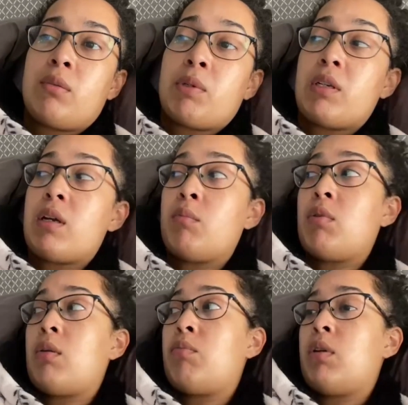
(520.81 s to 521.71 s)
My dad
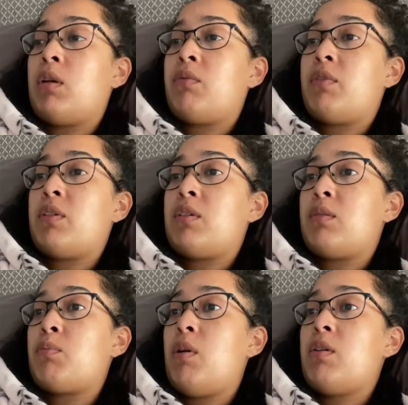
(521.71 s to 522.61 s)
brought
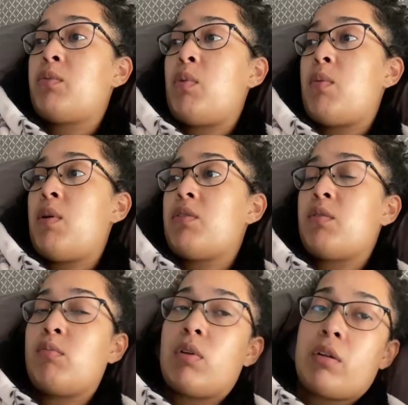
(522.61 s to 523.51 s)
breakfast. Paul's mom
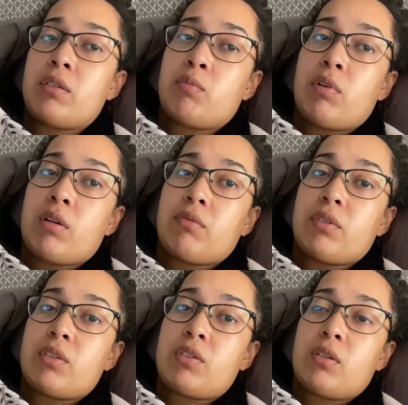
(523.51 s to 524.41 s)
also brought us
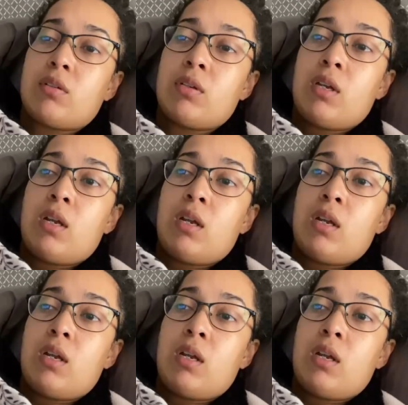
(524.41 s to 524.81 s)
breakfast, so